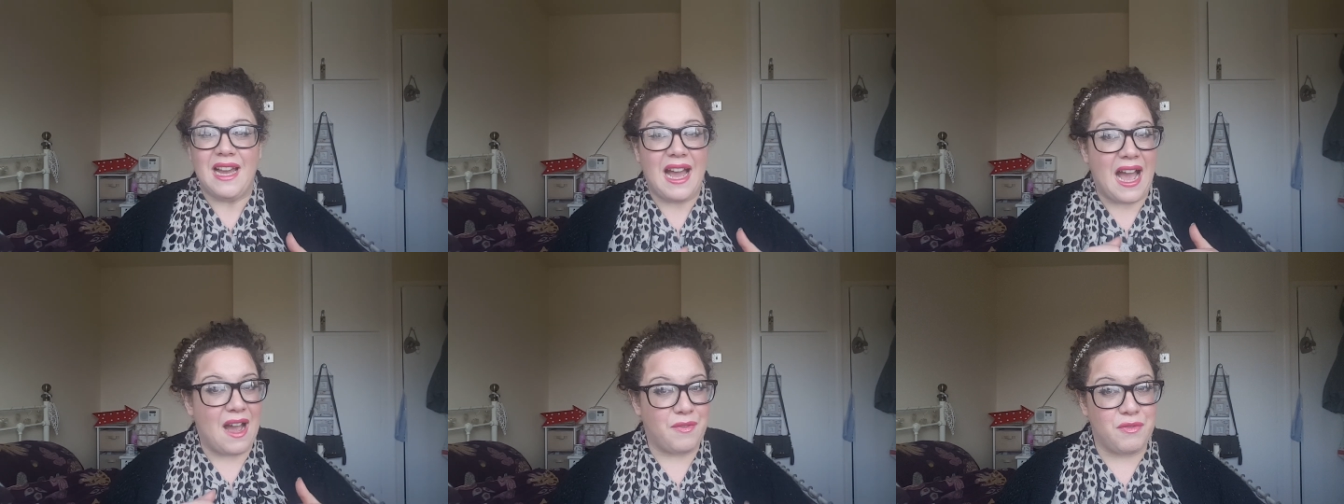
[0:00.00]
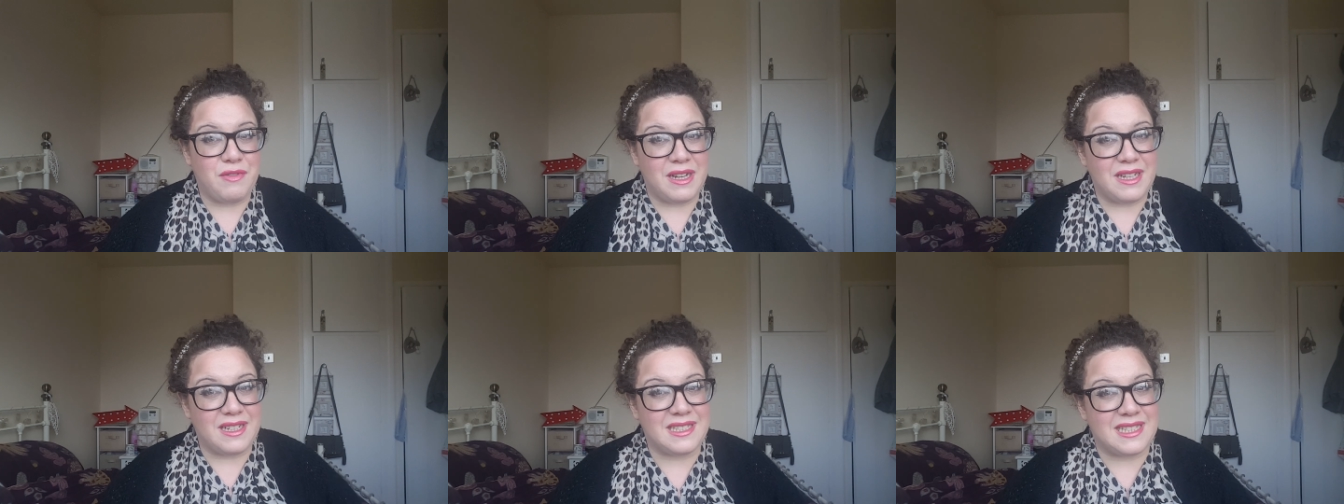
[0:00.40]
Have a
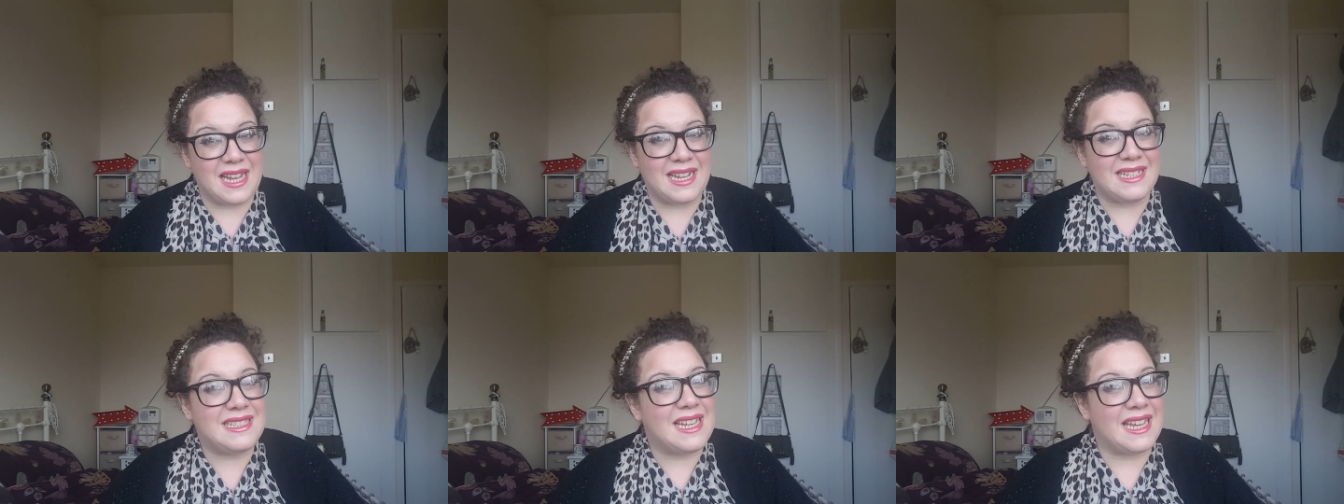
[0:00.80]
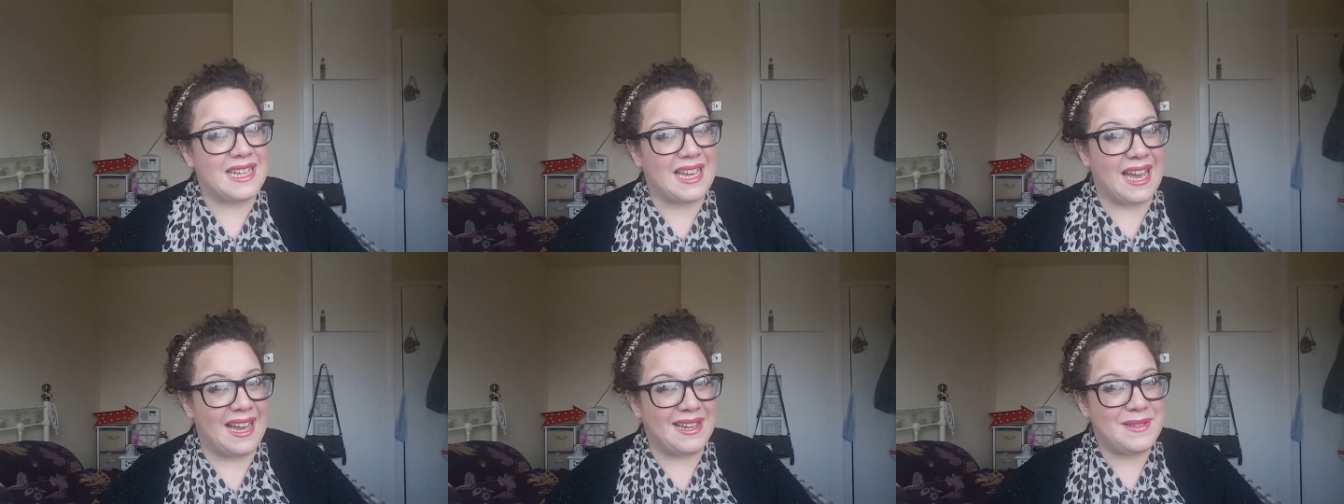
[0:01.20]
really good day and take
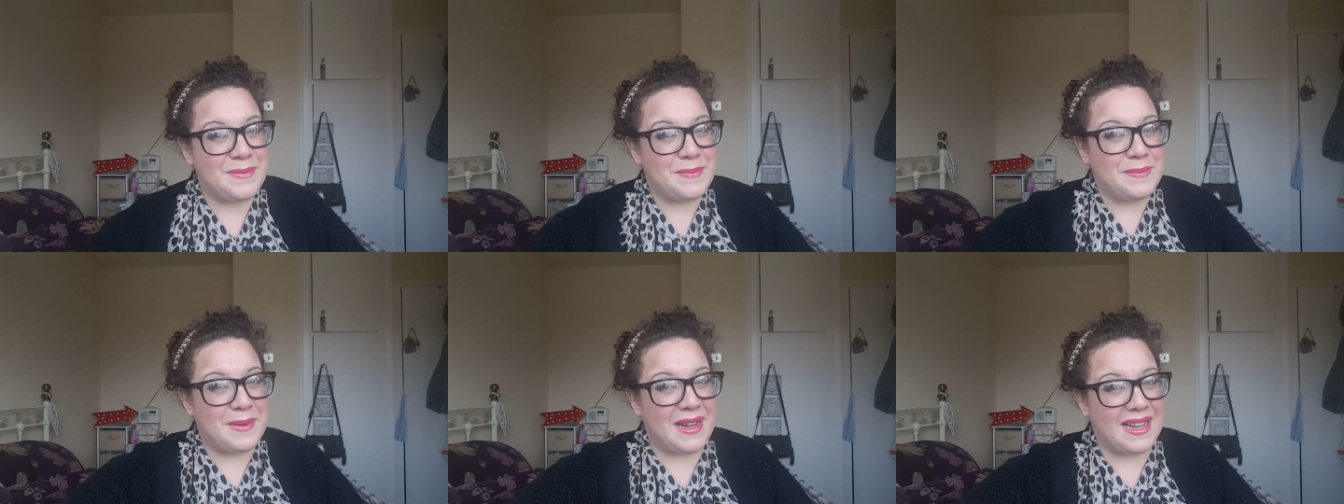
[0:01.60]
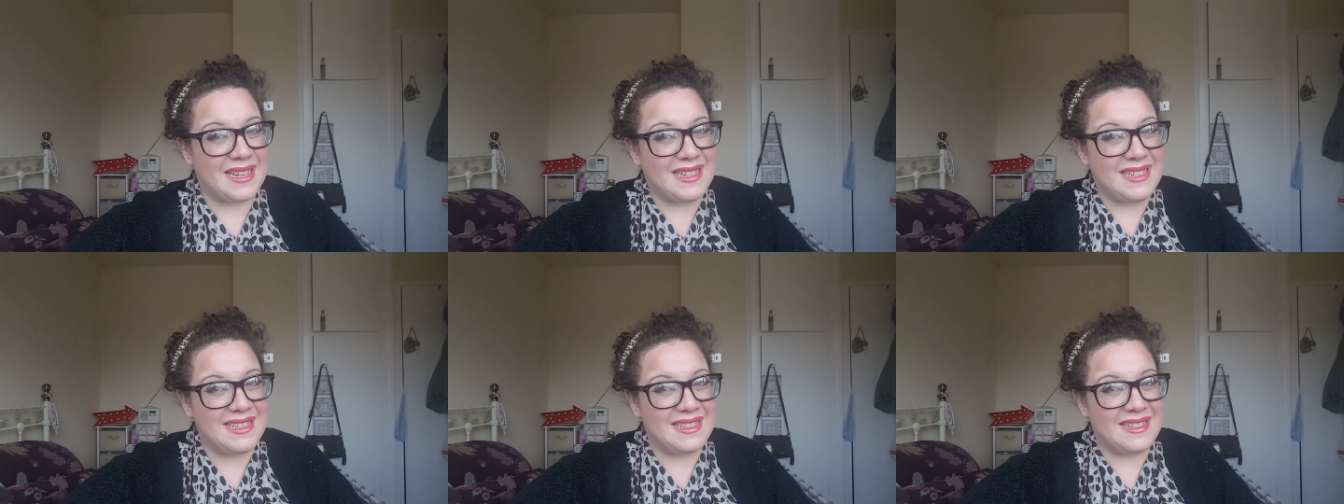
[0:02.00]
care. Bye.